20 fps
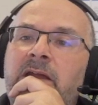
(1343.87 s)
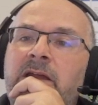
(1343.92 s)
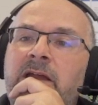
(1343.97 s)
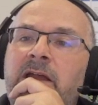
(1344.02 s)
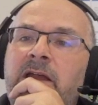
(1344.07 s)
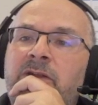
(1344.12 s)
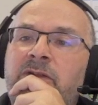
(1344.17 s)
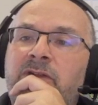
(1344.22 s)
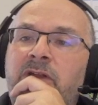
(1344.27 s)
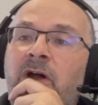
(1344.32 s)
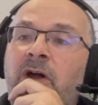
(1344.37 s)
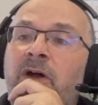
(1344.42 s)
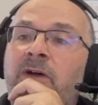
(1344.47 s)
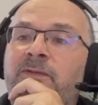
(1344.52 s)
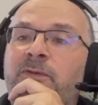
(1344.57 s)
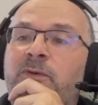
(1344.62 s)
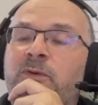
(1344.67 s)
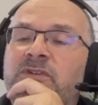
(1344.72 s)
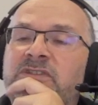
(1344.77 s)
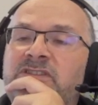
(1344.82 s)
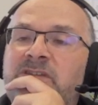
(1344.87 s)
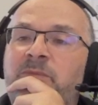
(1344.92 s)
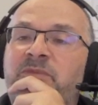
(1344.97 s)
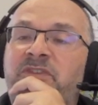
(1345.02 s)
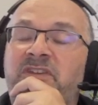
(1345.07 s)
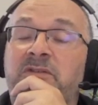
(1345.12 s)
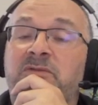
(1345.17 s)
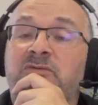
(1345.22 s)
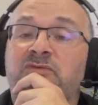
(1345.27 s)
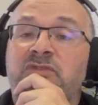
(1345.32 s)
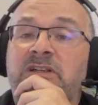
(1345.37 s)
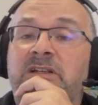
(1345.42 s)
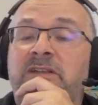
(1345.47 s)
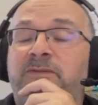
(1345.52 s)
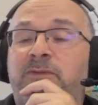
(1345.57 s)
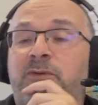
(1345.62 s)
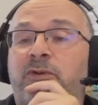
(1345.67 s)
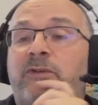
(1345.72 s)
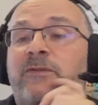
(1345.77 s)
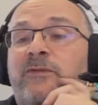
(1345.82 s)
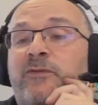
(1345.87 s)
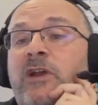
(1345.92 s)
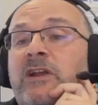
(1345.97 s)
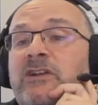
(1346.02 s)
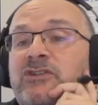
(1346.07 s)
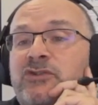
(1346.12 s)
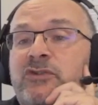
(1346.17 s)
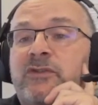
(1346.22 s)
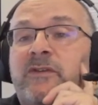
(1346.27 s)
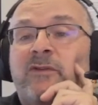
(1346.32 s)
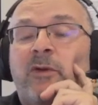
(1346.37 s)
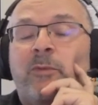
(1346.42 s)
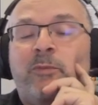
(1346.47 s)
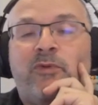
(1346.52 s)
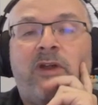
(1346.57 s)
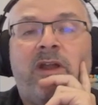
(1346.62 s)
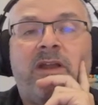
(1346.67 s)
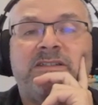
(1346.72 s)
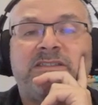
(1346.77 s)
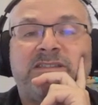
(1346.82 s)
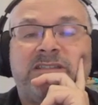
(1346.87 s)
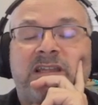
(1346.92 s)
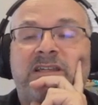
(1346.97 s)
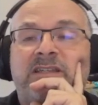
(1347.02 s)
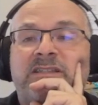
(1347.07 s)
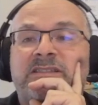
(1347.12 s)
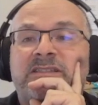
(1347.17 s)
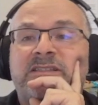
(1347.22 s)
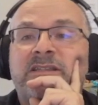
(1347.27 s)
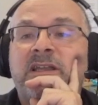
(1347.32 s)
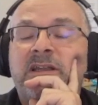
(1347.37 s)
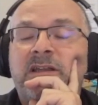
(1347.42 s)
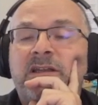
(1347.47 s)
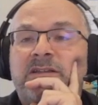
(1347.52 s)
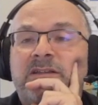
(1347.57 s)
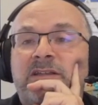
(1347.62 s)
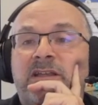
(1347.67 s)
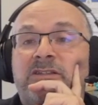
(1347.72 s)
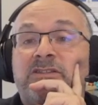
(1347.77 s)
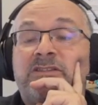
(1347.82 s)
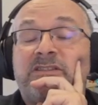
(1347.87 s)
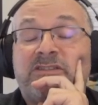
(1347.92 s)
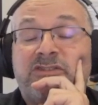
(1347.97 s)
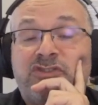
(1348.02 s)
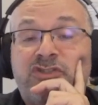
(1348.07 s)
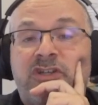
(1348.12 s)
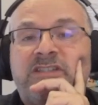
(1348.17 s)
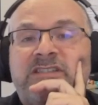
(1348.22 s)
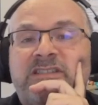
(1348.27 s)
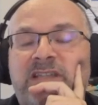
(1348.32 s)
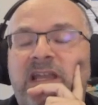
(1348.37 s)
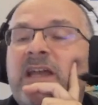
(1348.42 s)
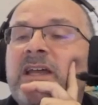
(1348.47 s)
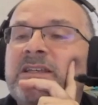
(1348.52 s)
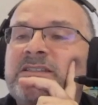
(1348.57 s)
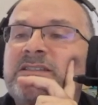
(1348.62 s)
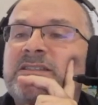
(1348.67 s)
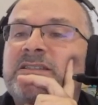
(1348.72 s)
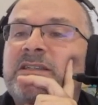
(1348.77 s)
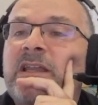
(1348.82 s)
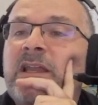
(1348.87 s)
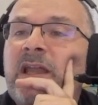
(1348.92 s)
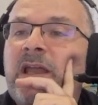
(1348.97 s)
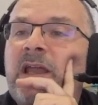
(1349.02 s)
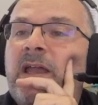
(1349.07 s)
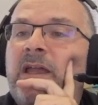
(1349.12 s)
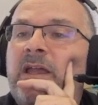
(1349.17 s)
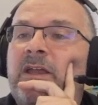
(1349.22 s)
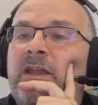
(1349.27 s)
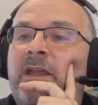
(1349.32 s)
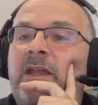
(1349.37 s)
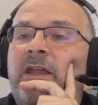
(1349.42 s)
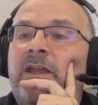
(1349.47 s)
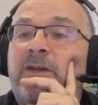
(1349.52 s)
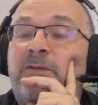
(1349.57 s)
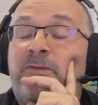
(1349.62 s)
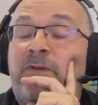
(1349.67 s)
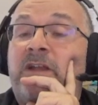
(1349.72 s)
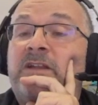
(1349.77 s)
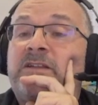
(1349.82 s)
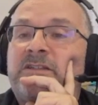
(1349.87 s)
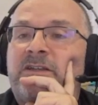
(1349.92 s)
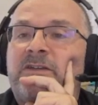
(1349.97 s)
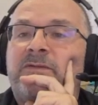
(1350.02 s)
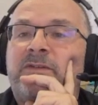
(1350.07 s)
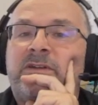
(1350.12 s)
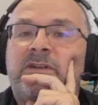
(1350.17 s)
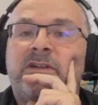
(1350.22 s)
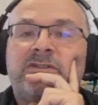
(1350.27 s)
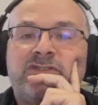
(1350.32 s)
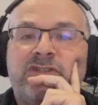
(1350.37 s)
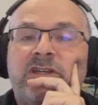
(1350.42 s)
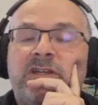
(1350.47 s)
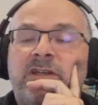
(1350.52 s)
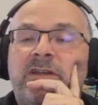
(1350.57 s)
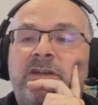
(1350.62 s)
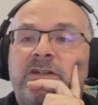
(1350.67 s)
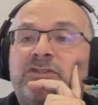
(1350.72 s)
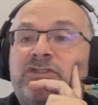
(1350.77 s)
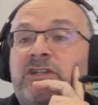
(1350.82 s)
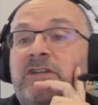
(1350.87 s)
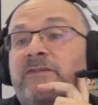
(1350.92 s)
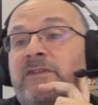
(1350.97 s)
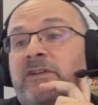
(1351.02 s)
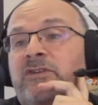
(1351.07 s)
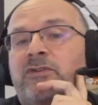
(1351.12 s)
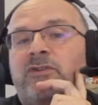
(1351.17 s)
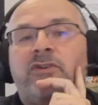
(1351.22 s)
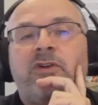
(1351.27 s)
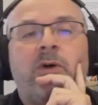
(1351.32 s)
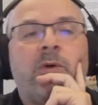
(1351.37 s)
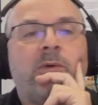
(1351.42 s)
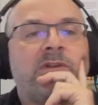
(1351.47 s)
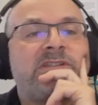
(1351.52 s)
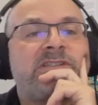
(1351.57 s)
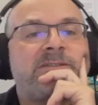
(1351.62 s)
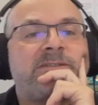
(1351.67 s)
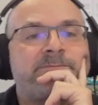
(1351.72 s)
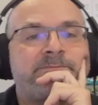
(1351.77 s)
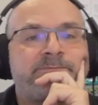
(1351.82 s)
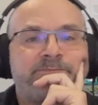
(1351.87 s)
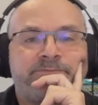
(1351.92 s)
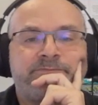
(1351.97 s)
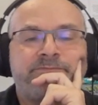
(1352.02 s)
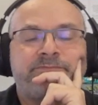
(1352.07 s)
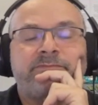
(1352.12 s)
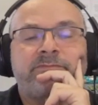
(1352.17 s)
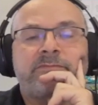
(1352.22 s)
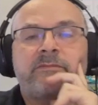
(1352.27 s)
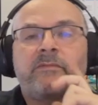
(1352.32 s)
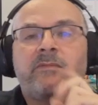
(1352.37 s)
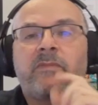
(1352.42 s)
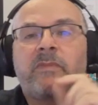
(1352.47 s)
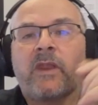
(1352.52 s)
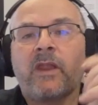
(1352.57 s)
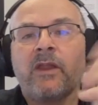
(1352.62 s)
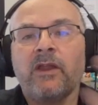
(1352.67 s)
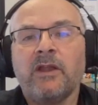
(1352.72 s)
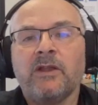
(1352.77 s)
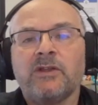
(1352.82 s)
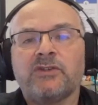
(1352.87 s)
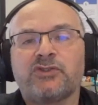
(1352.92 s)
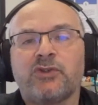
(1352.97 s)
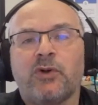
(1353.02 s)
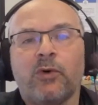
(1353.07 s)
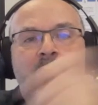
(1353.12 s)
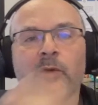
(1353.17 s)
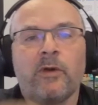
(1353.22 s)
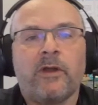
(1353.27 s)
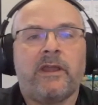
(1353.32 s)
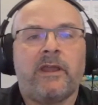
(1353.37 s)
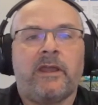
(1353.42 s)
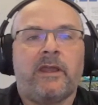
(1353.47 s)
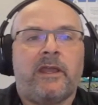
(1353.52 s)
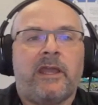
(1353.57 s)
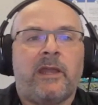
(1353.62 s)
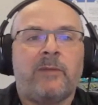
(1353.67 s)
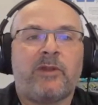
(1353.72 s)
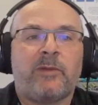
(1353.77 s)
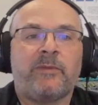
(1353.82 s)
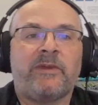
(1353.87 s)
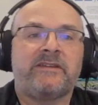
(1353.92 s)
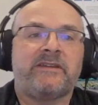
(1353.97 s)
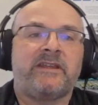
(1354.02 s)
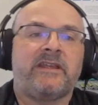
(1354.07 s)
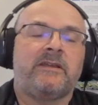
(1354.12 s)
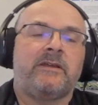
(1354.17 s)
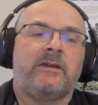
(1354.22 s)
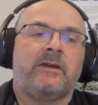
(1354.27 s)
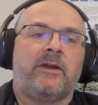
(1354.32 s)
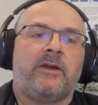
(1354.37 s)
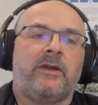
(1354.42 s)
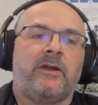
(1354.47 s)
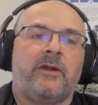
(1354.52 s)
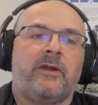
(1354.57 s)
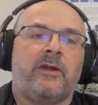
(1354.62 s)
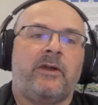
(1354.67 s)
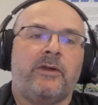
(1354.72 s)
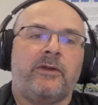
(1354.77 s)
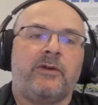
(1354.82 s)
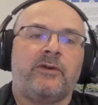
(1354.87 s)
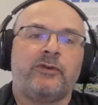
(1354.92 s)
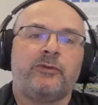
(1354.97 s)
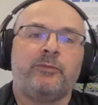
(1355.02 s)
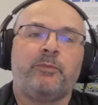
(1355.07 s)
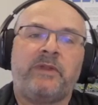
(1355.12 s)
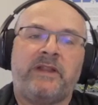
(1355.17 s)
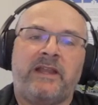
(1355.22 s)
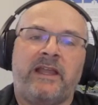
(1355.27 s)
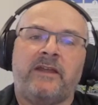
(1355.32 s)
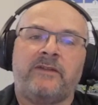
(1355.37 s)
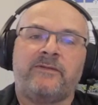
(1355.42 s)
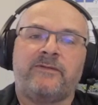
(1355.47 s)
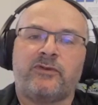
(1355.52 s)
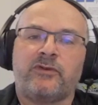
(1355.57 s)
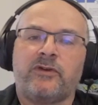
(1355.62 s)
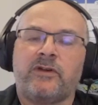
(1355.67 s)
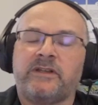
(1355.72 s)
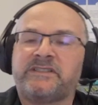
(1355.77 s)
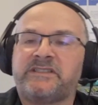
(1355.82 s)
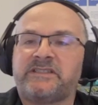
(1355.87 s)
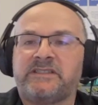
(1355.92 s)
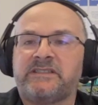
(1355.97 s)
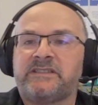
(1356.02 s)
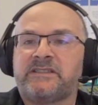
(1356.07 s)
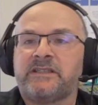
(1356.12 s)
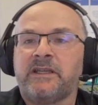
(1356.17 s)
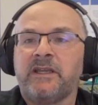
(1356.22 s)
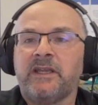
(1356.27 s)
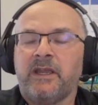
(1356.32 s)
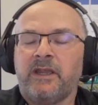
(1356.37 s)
and offer something really for a fraction of the price that is just as effective in achieving your goals. So implementing a good plan for us is